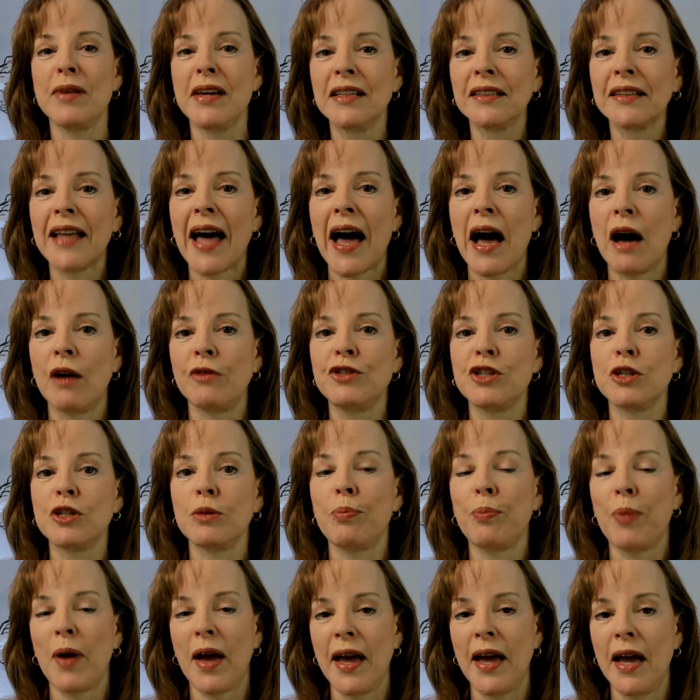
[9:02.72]
allowed to
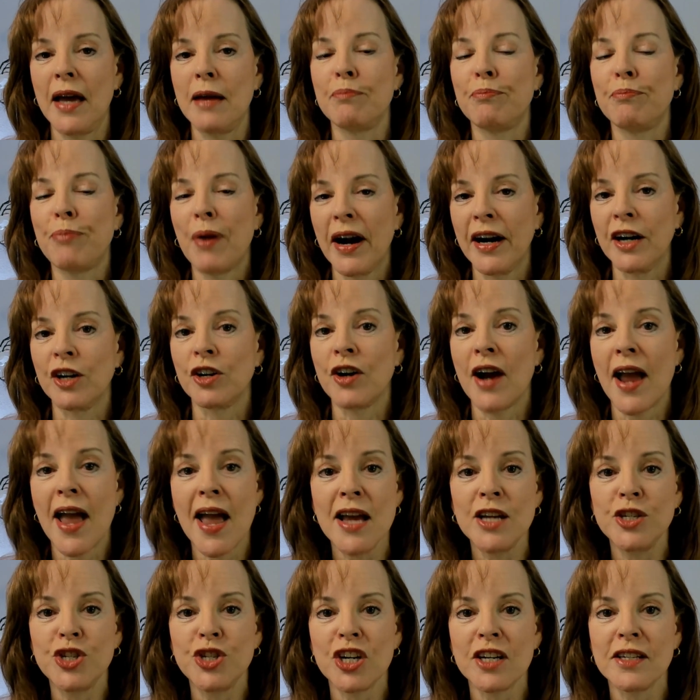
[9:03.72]
pay buyer
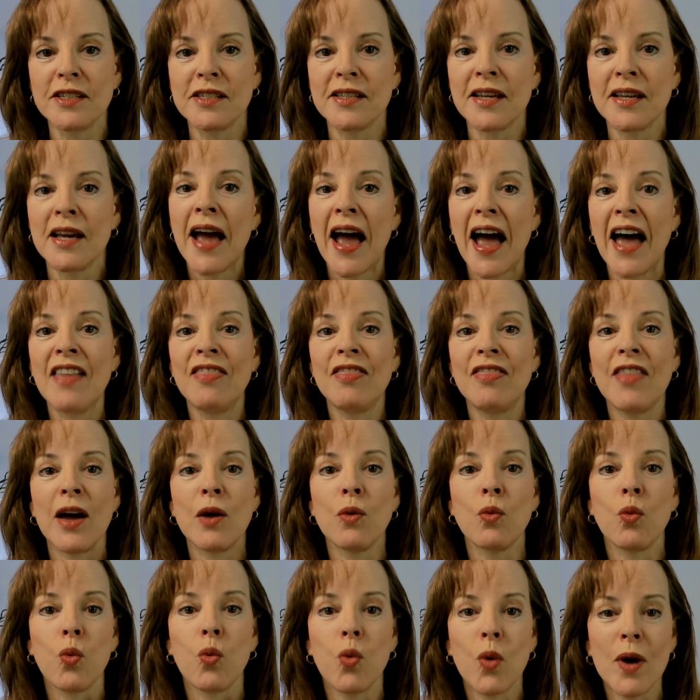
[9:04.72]
agents, and they
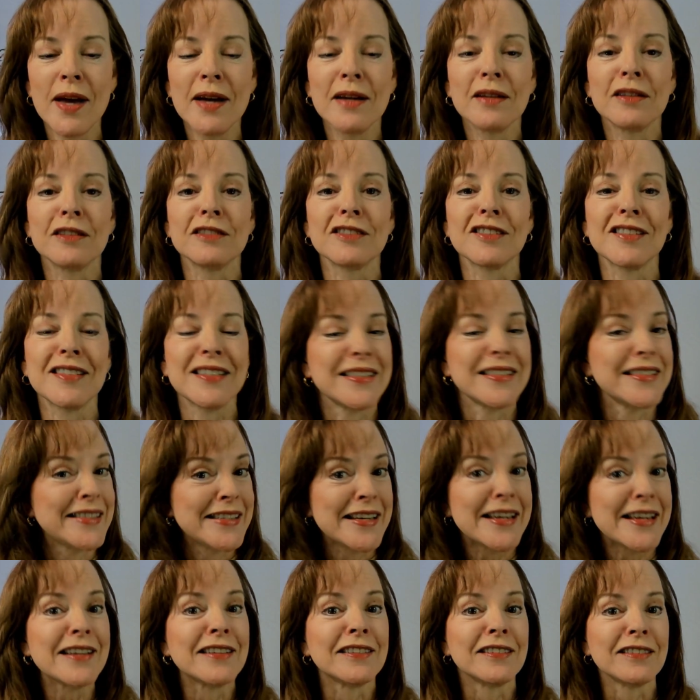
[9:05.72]
will
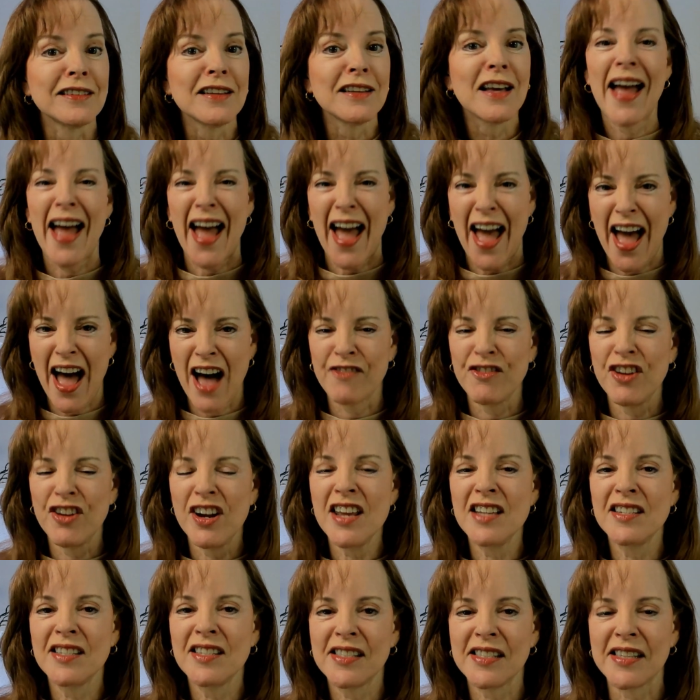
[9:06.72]
still have an
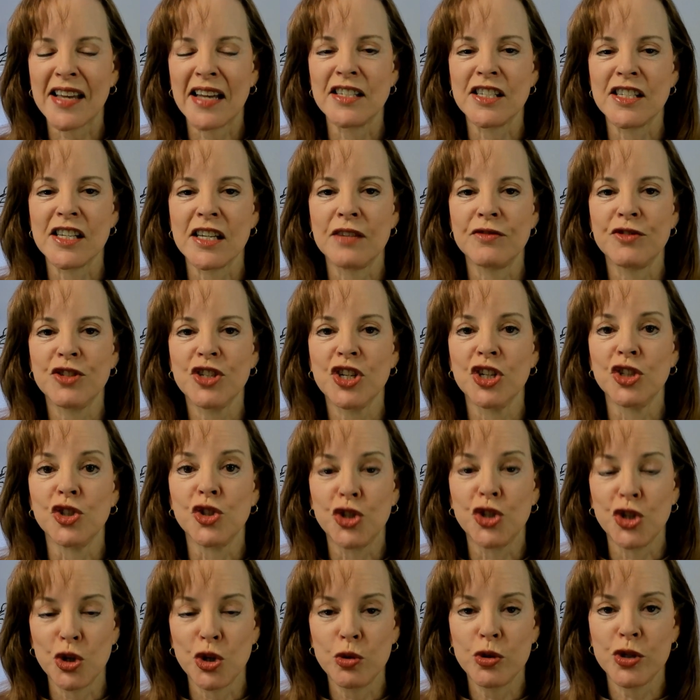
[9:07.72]
incentive to
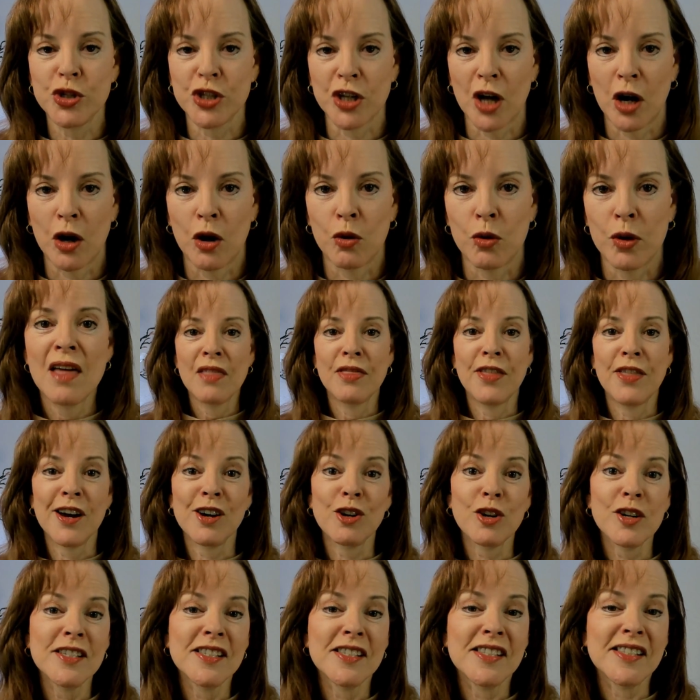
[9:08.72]
do so.
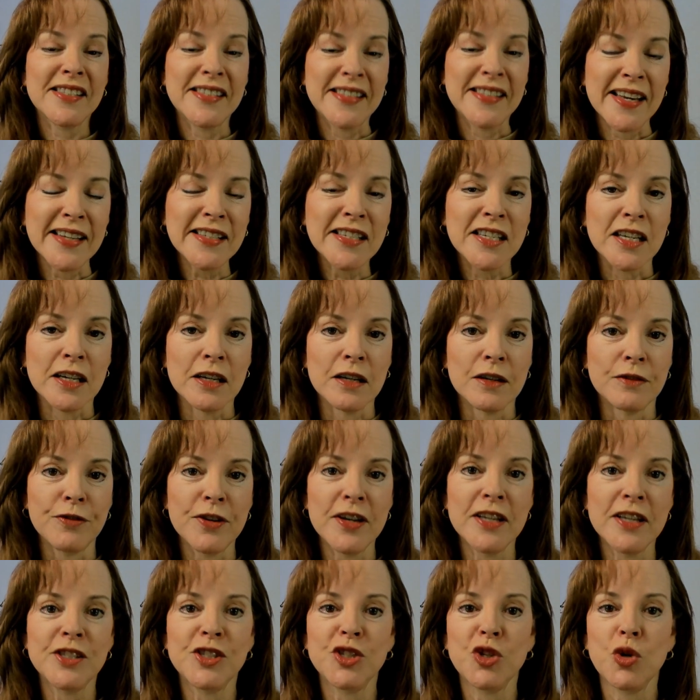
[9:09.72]
Their incentive
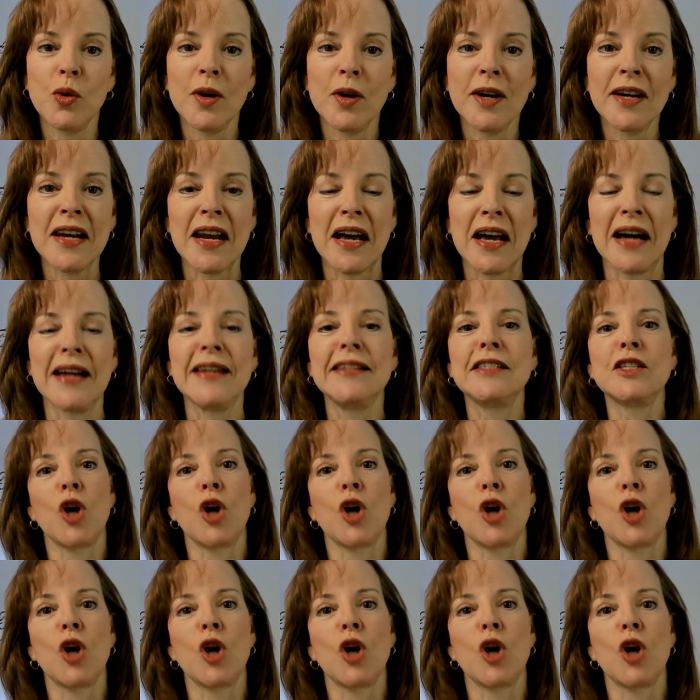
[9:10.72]
is to ignite